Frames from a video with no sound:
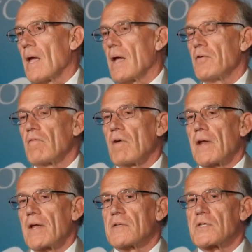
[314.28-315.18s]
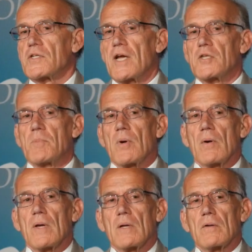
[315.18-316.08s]
and you run against the
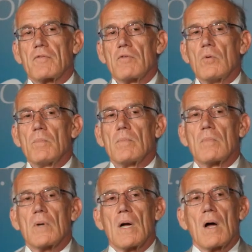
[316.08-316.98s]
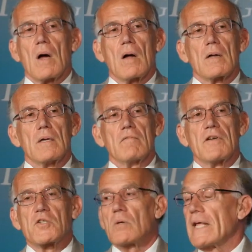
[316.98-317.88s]
Shakespearean troupe uh,
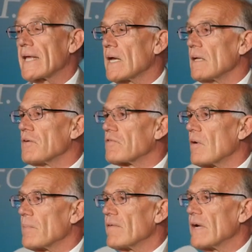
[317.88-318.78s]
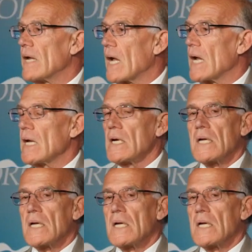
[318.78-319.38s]
ritually killing Trump every day,